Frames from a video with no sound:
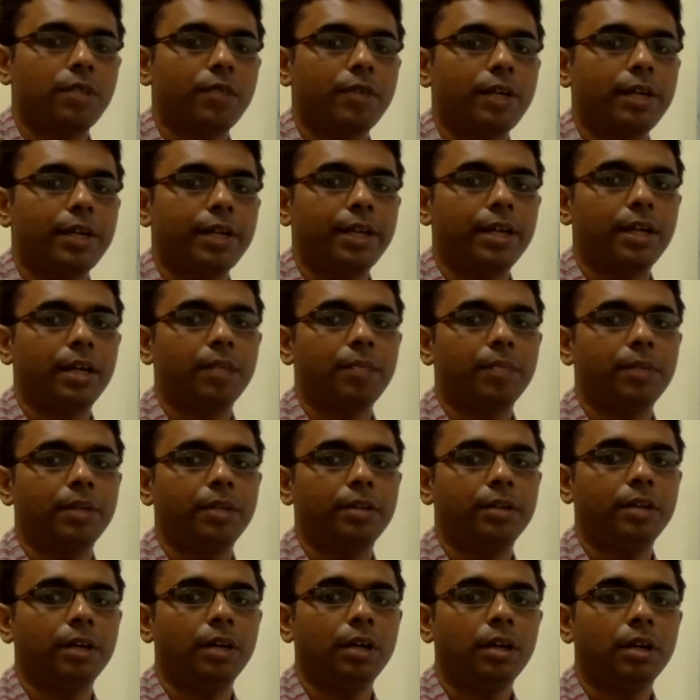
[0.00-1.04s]
will take up in
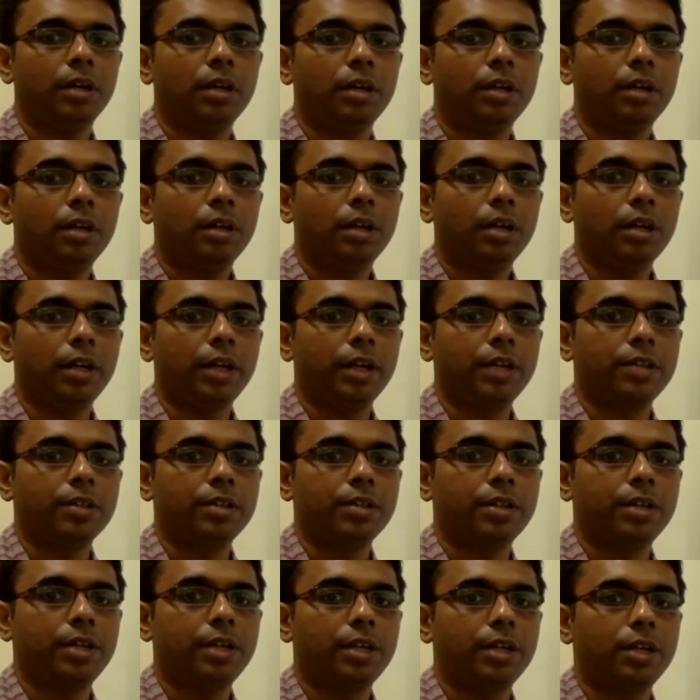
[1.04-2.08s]
the lecture
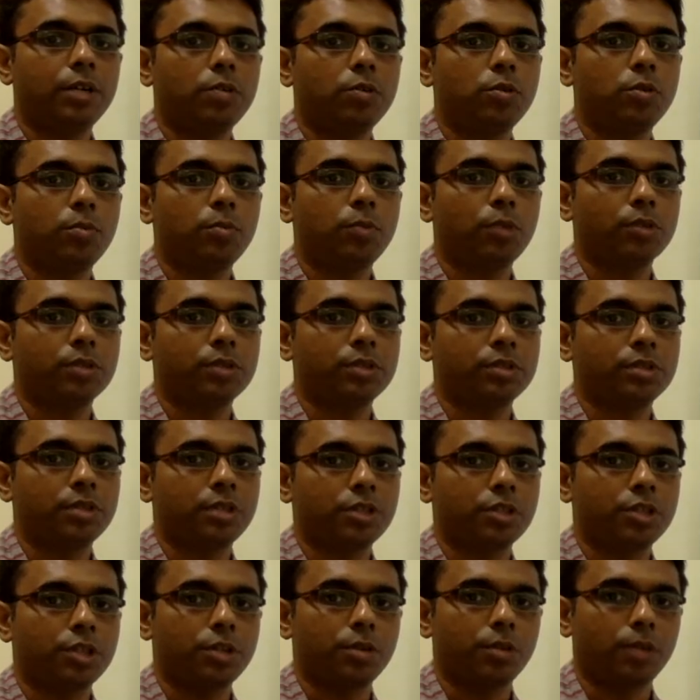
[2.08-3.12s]
related to process
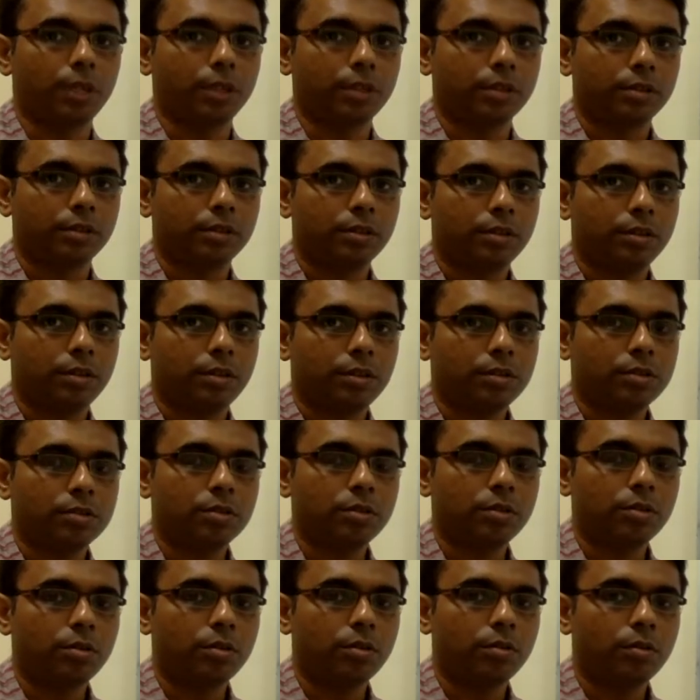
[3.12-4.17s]
scheduling.
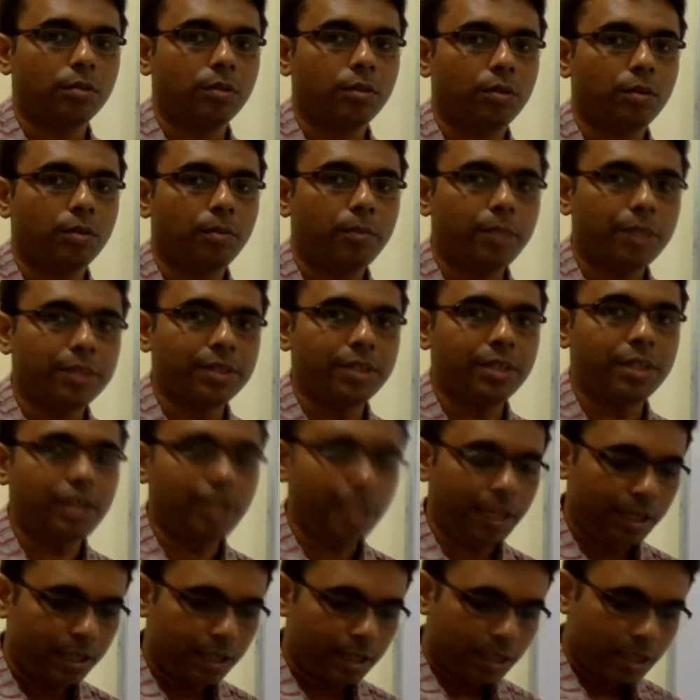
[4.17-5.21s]
So
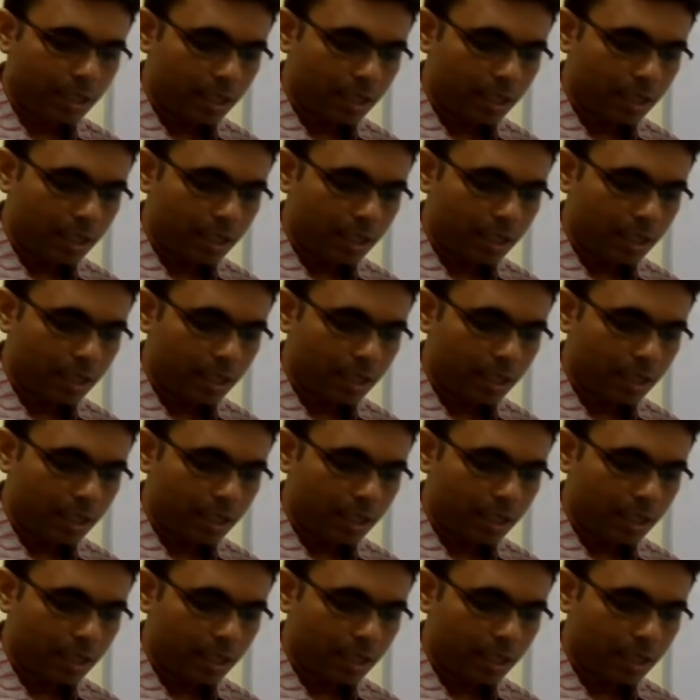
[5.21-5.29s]
presently,